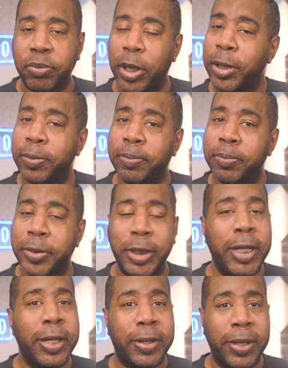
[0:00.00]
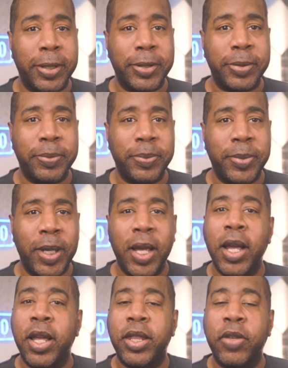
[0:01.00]
well, seeing things.
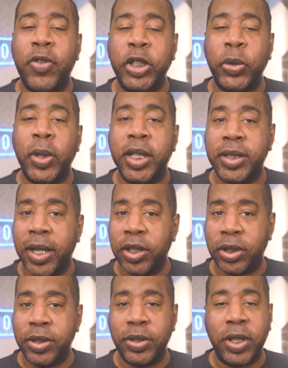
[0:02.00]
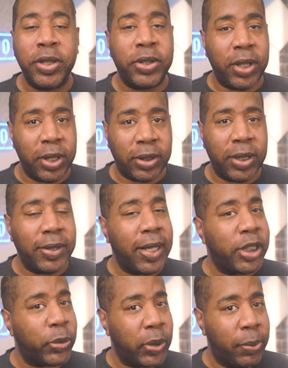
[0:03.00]
The visualization sensation
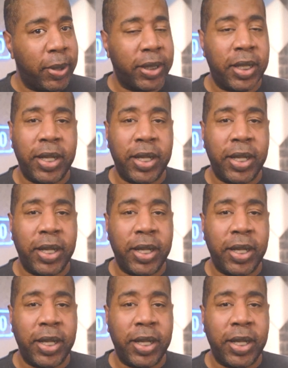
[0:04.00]
that's sweeping the